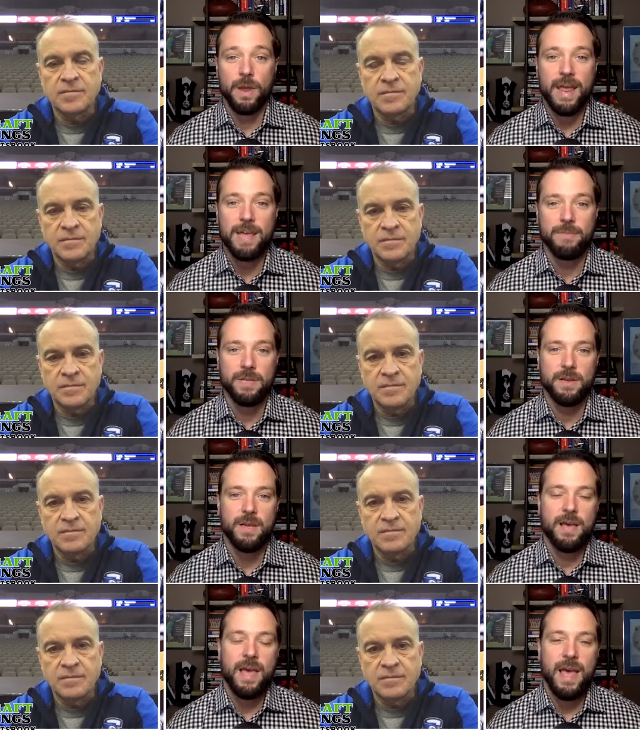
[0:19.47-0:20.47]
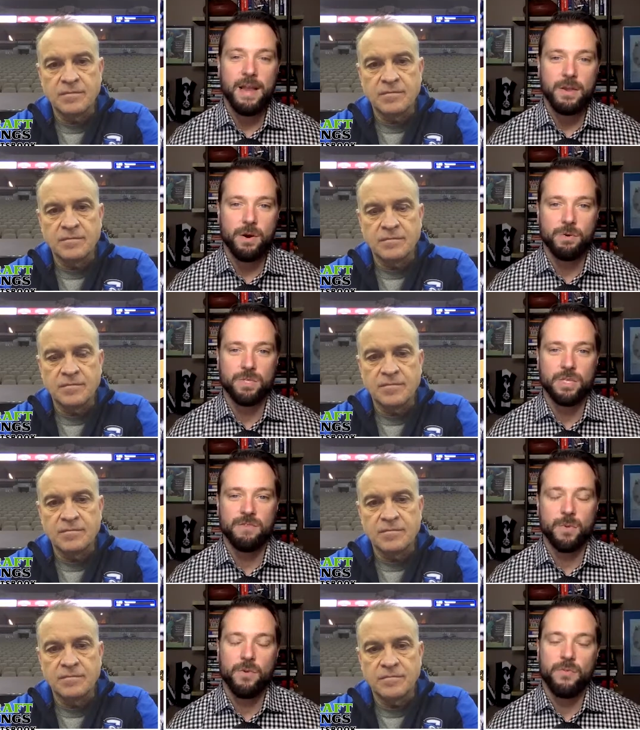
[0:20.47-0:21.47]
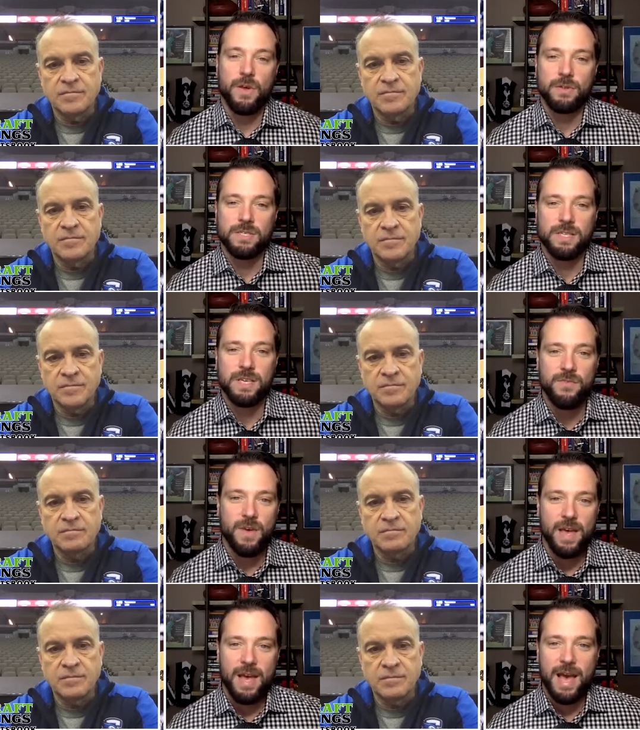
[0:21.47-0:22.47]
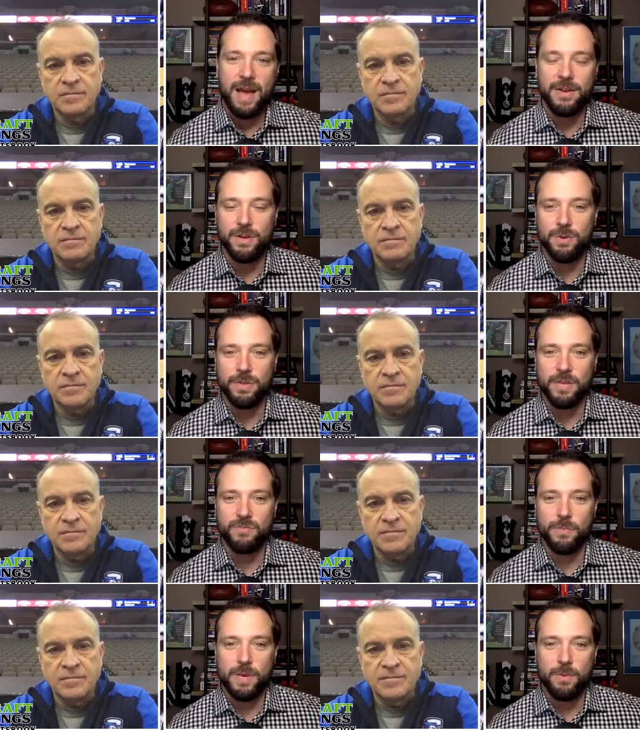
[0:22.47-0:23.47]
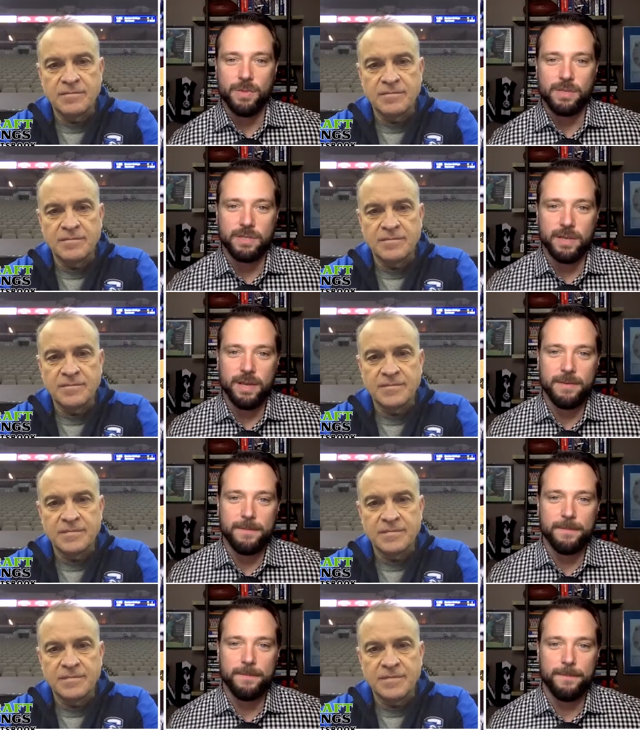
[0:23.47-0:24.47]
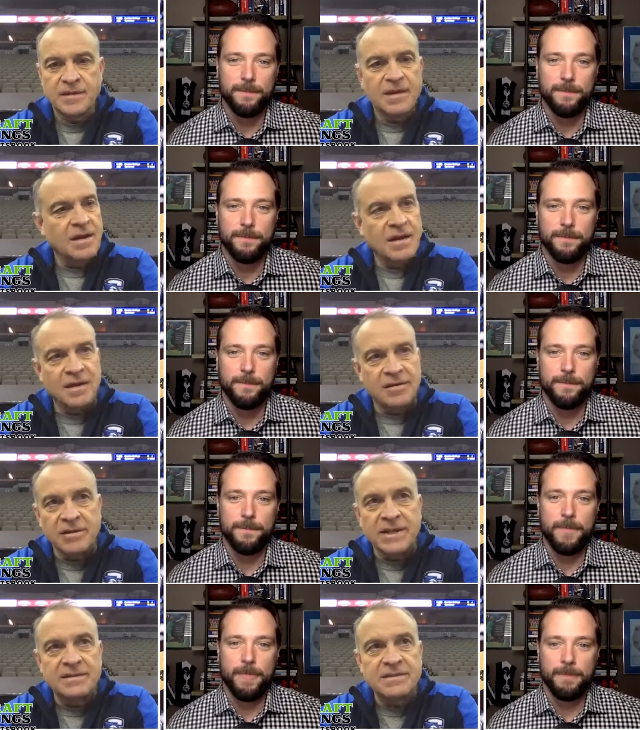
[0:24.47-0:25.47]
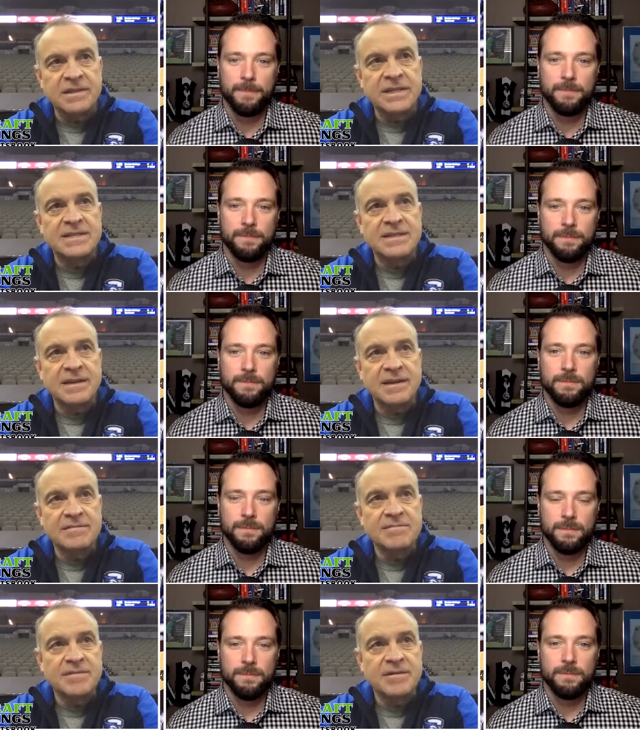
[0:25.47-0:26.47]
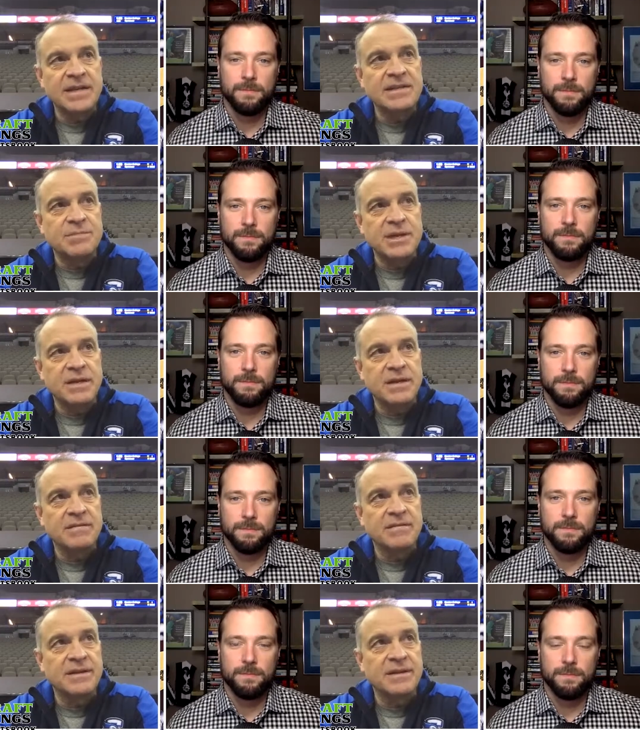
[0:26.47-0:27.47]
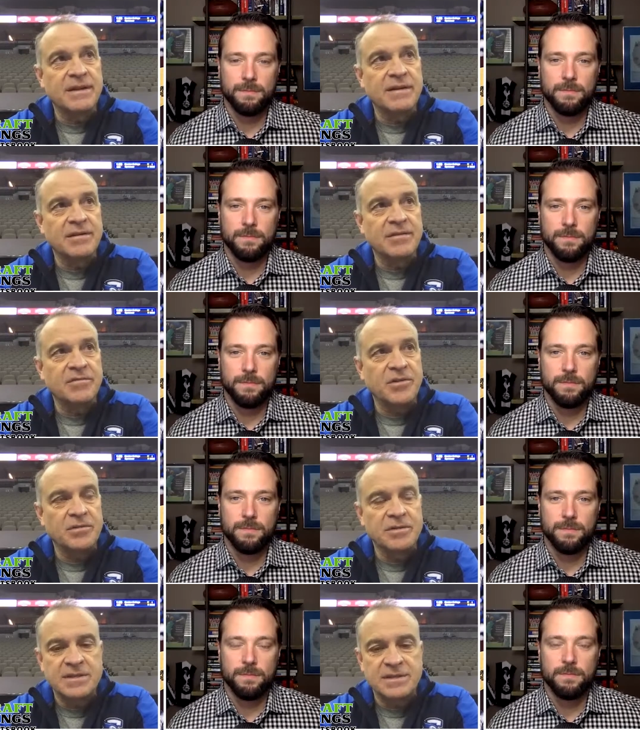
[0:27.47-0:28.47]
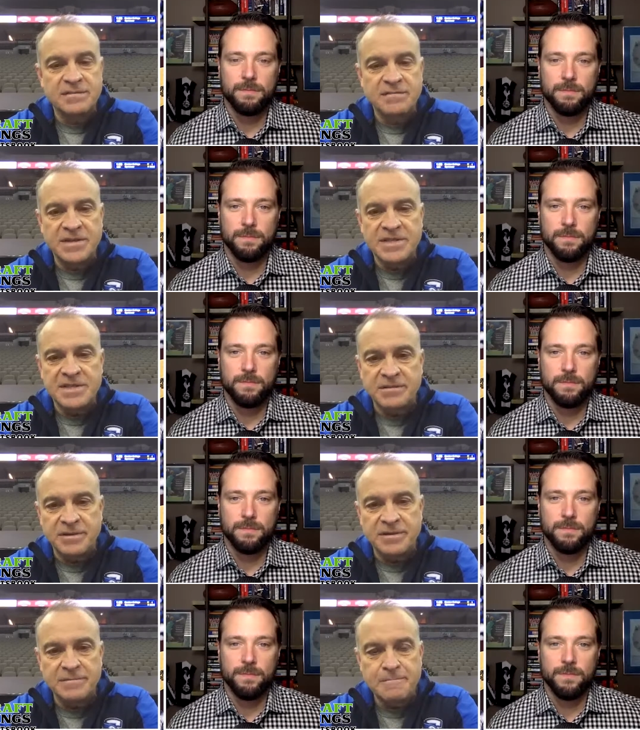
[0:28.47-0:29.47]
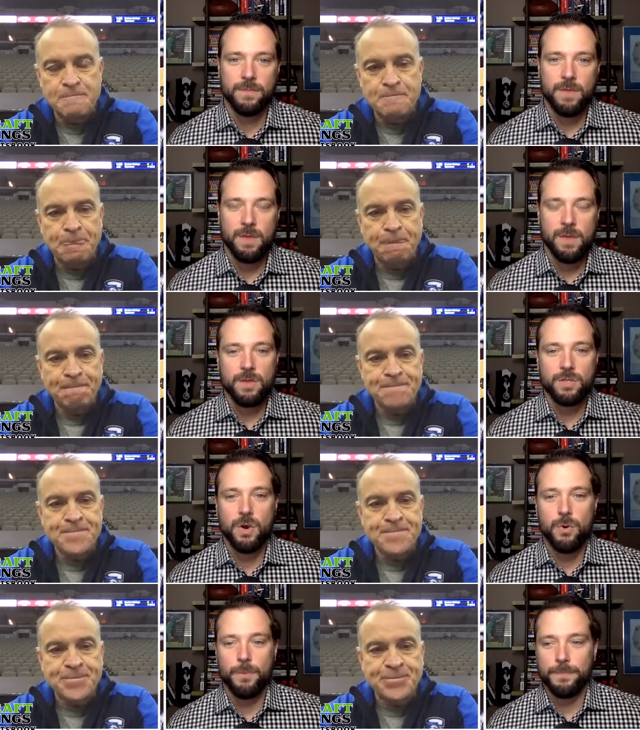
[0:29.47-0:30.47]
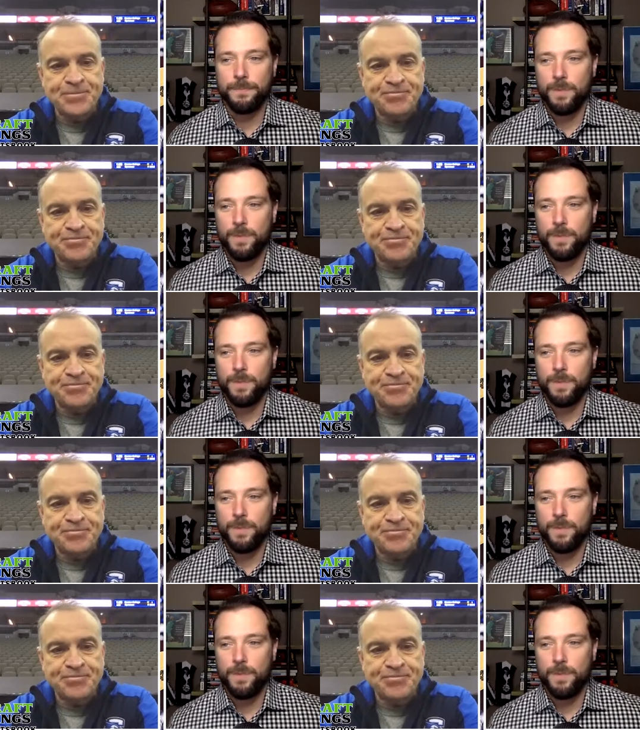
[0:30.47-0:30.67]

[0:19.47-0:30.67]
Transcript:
Speaker 1: Hampton head coach, Steve Merfeld. Steve, how you doing? Thanks for being with us today. Oh,
Speaker 2: great, great, uh, great to be here, and, and looking forward to visiting with you.
Speaker 1: So